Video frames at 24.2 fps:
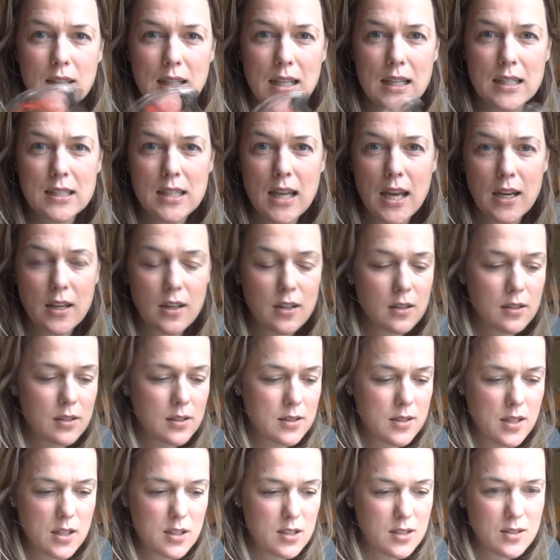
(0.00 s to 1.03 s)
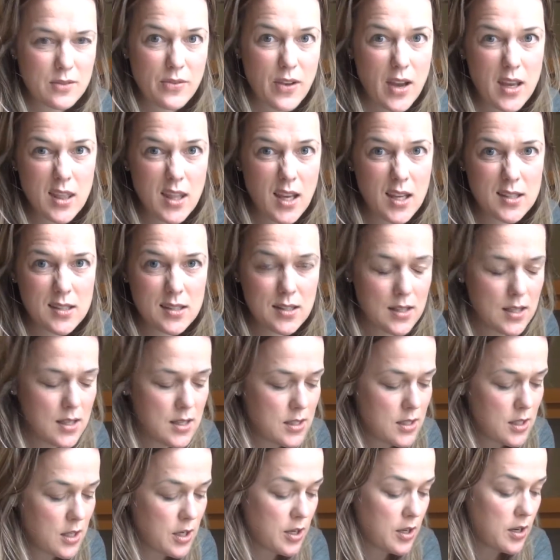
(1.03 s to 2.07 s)
container because I just find that's
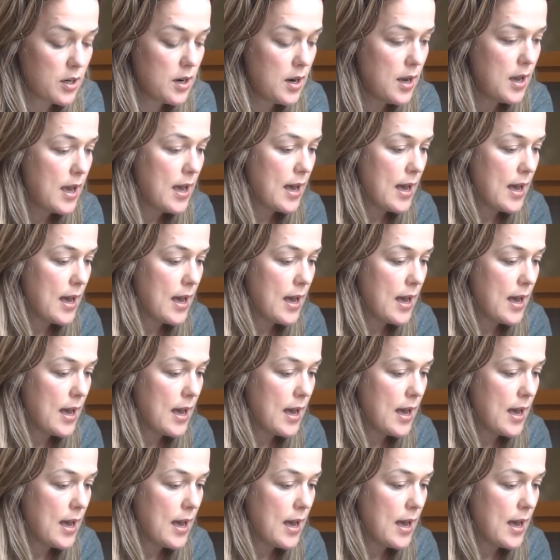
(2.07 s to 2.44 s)
easier.